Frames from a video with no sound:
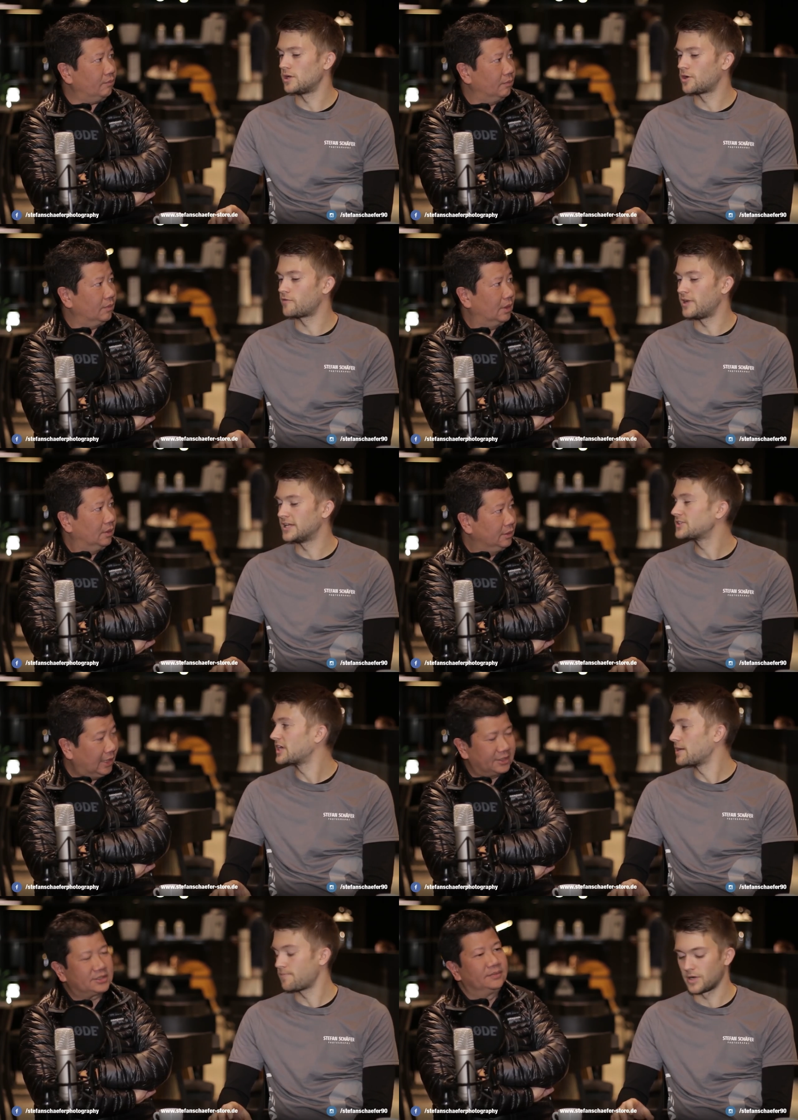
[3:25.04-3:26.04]
Speaker 1: a lot of
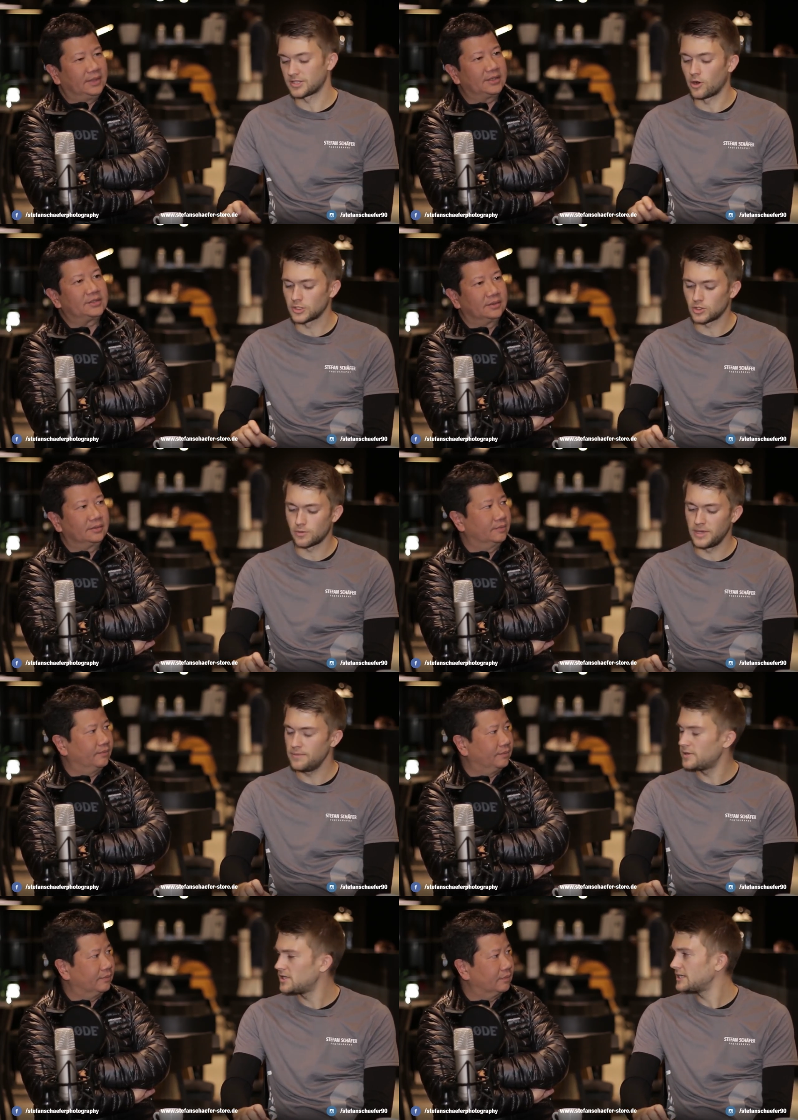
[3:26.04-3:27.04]
landscape, yes, but yes. also
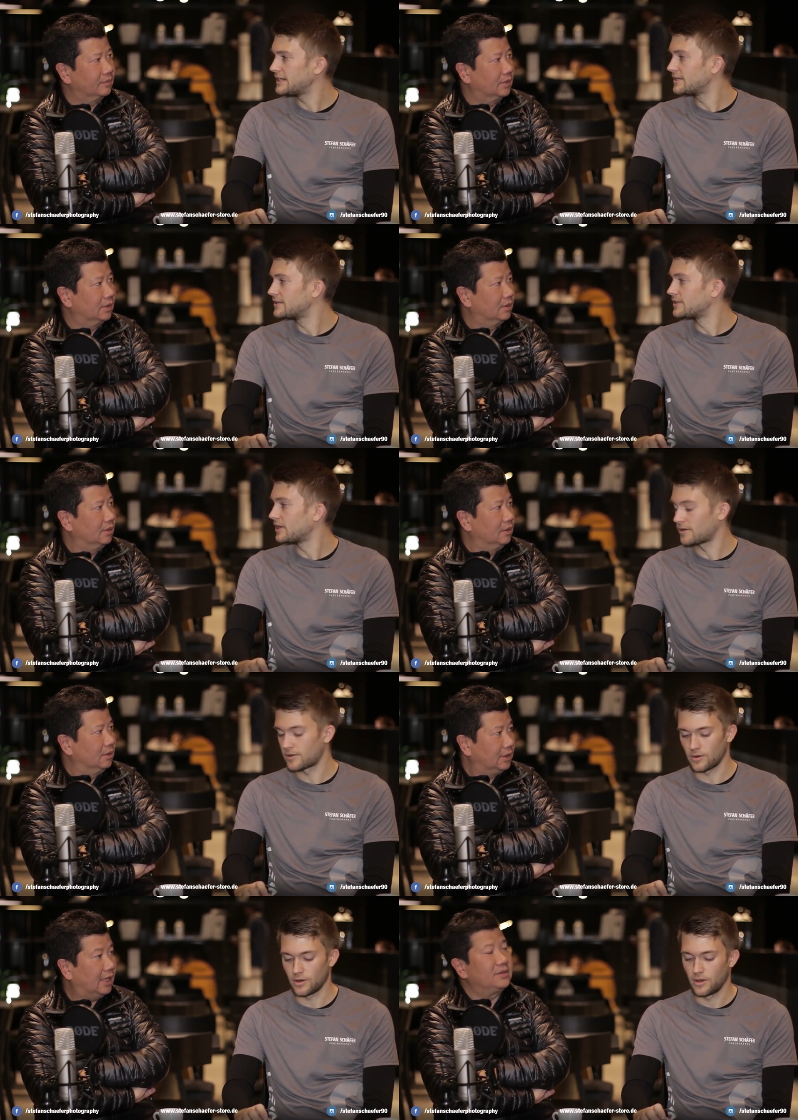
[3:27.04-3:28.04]
people and
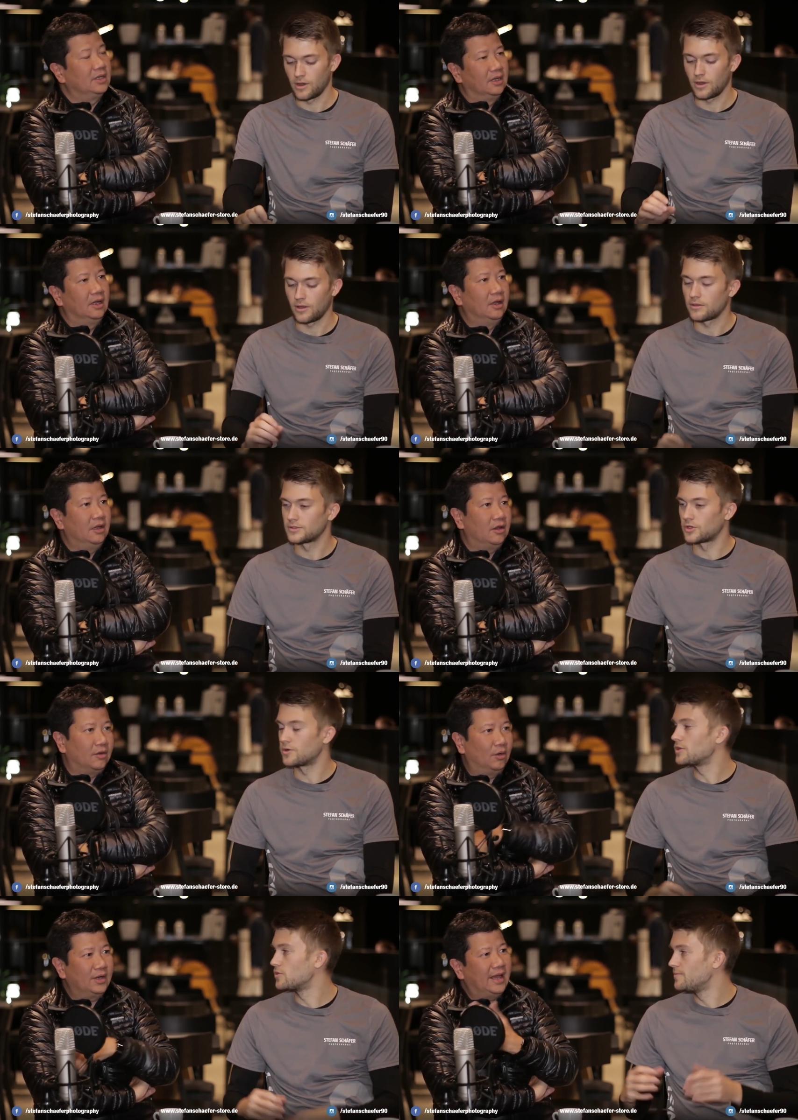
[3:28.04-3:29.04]
and. Yeah.
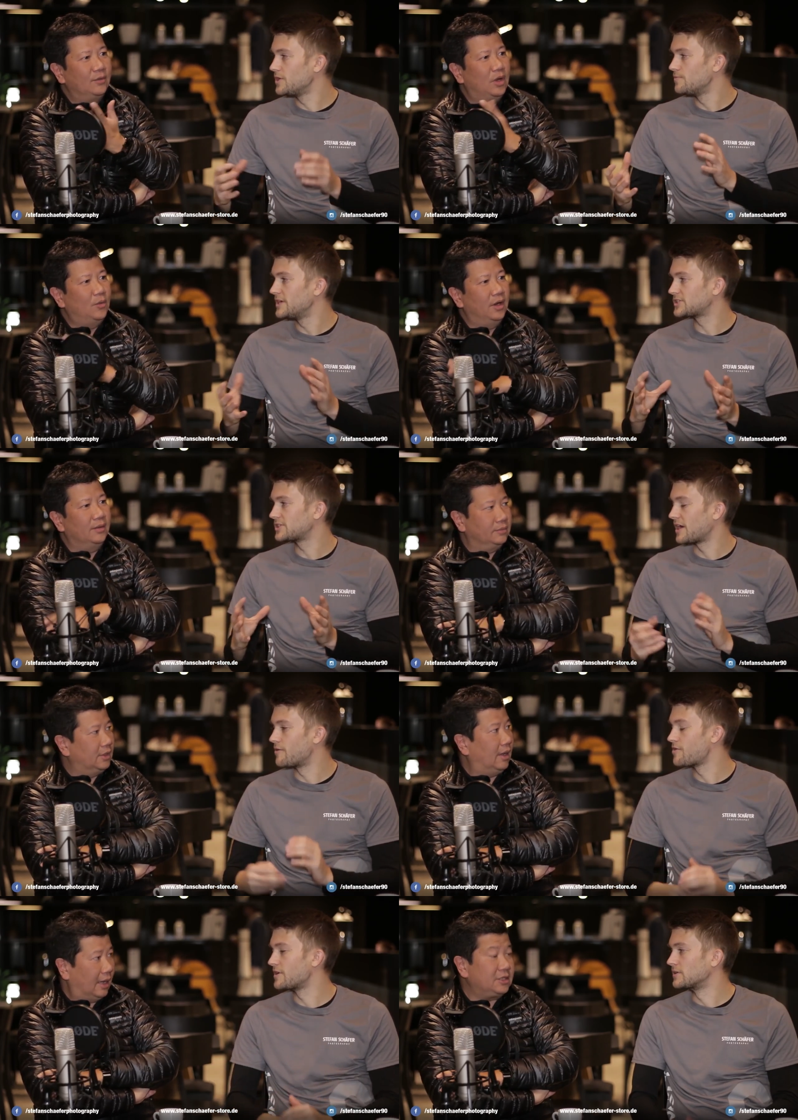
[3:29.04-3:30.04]
Uh, so you, again, you mixed
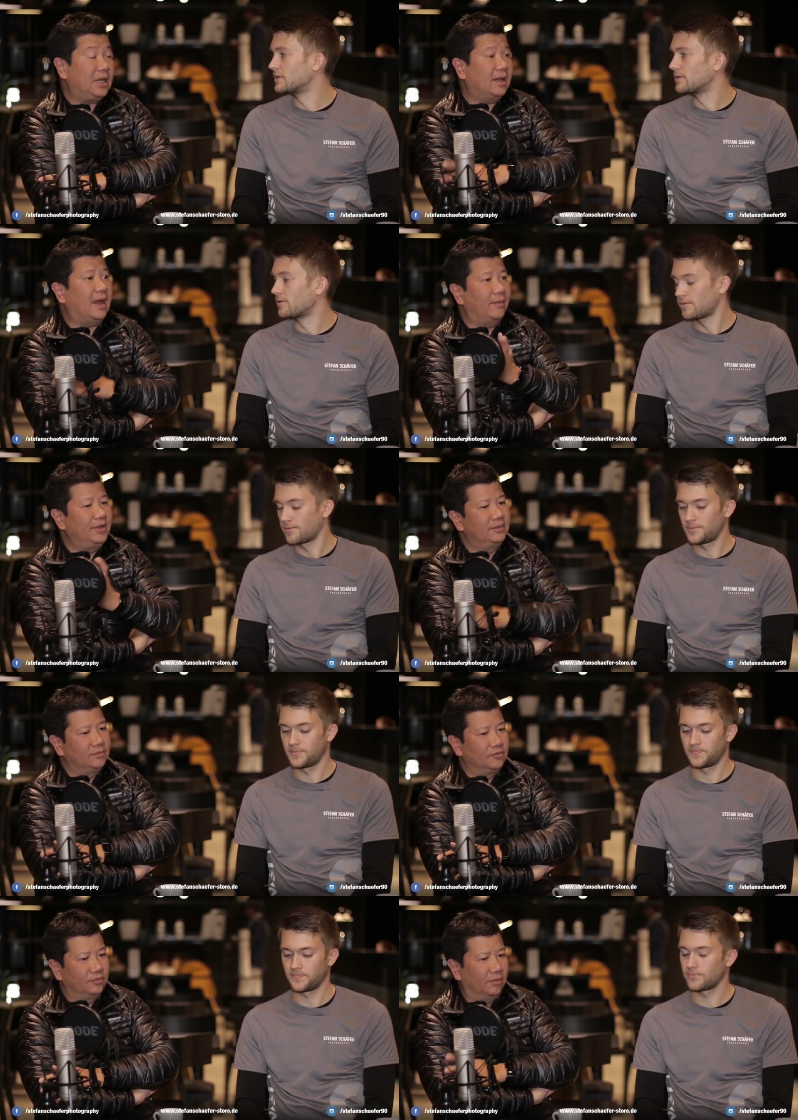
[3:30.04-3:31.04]
we were, everything. Uh, yeah, I
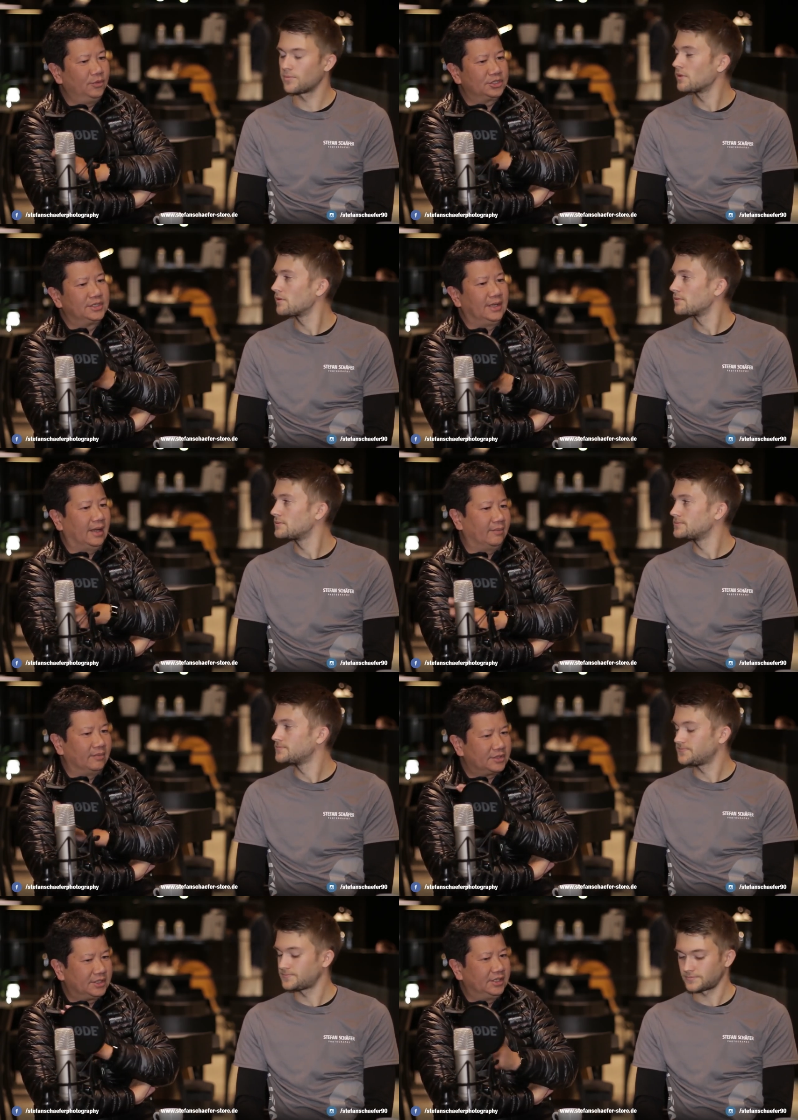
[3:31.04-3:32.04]
mean obviously
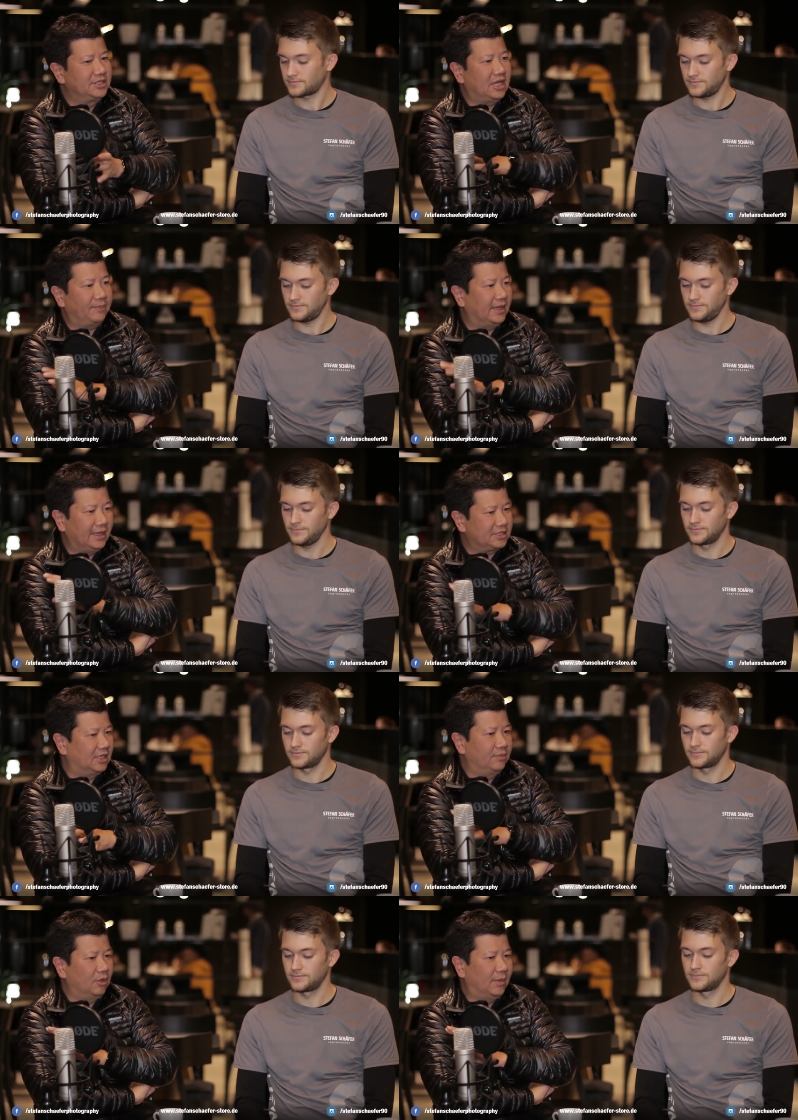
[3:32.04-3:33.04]
uh, cityscape and
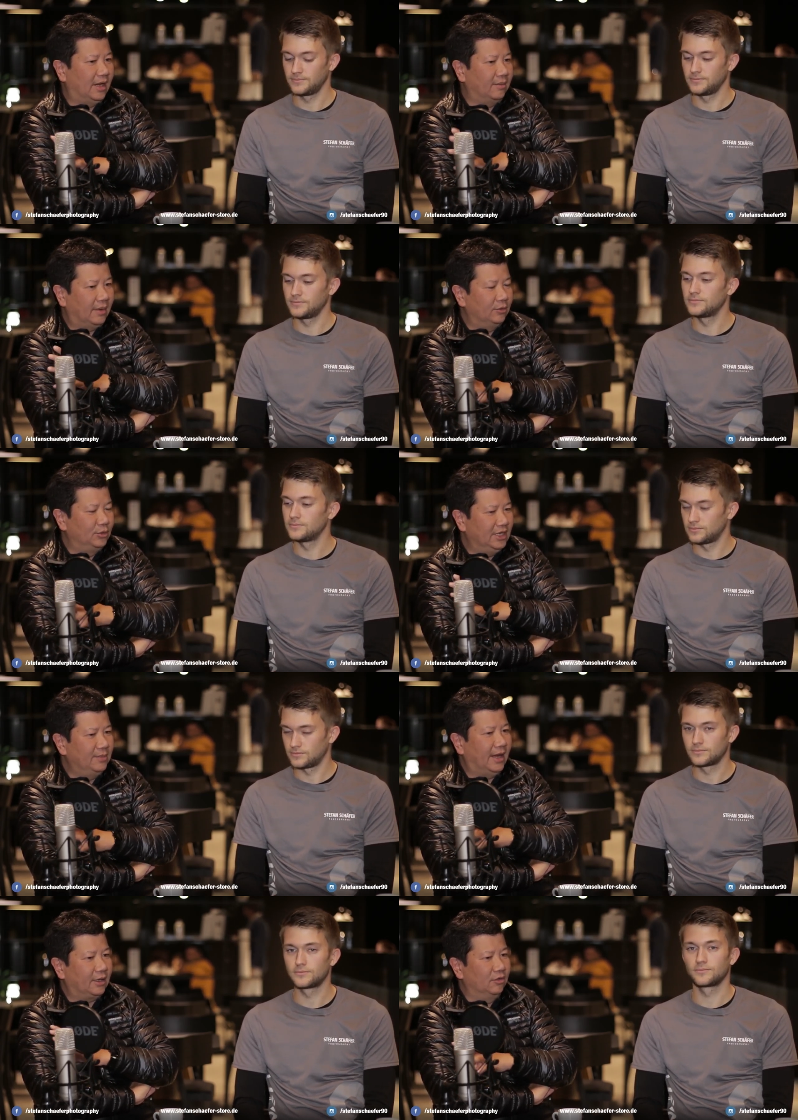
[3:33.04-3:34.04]
landscape are my, my
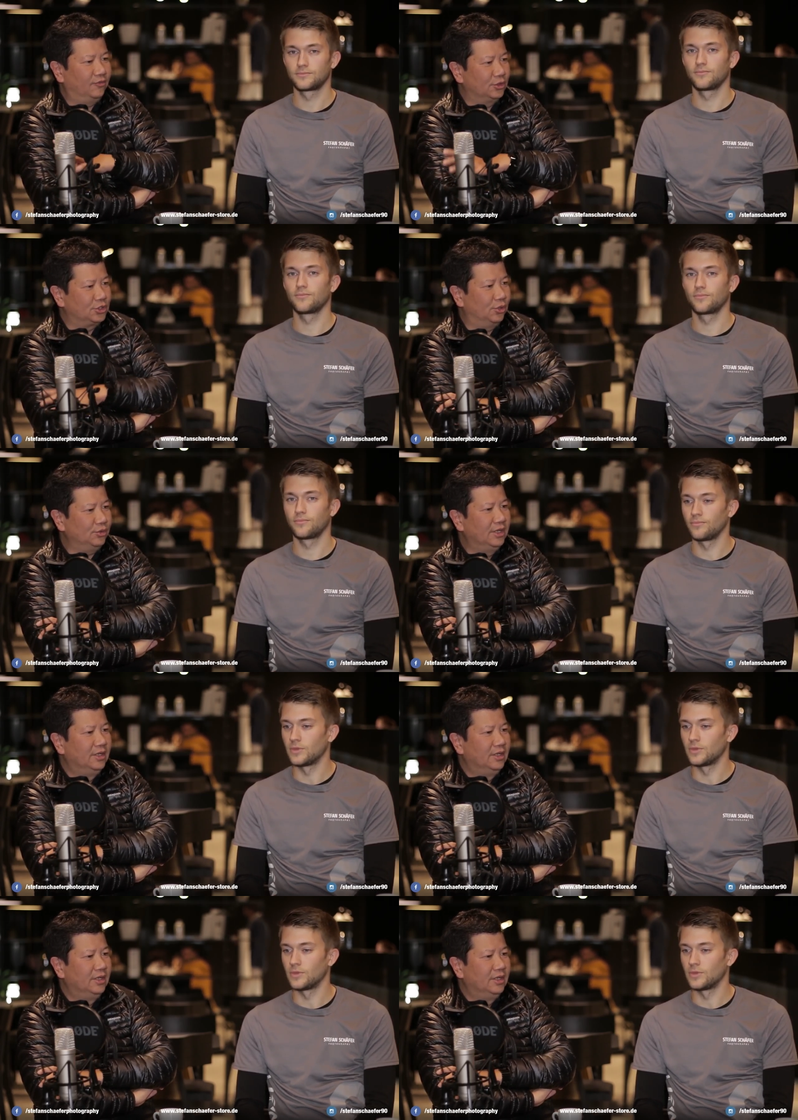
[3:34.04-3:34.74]
really my comfort zone.